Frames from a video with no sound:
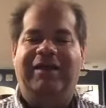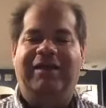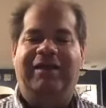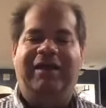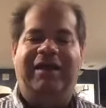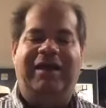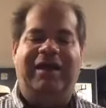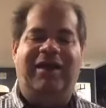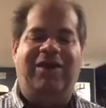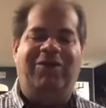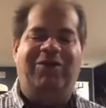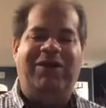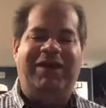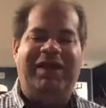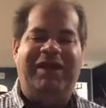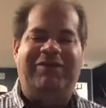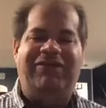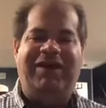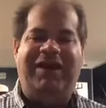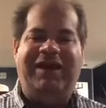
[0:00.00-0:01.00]
you know,
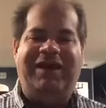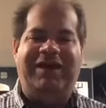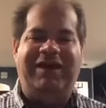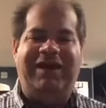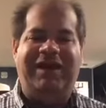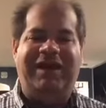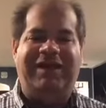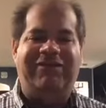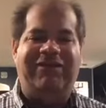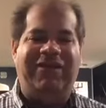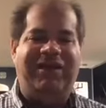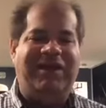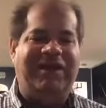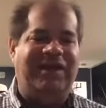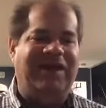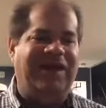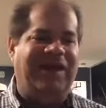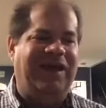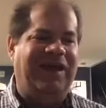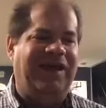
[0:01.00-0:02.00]
even,
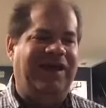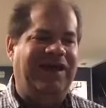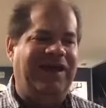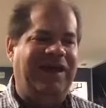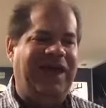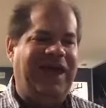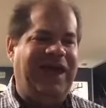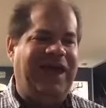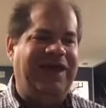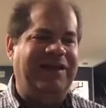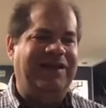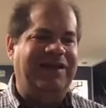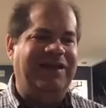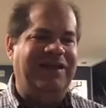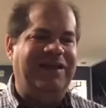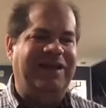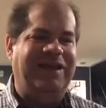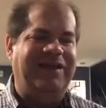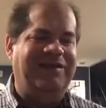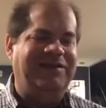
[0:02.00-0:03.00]
even, uh,
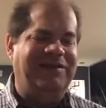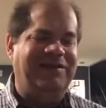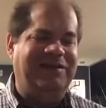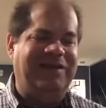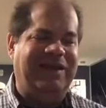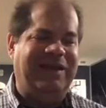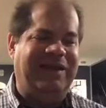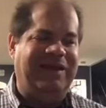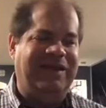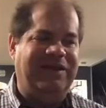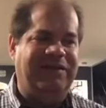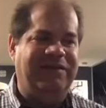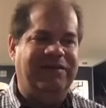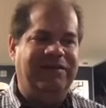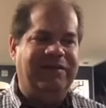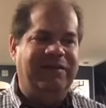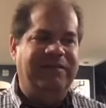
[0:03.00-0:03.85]
handed and, uh,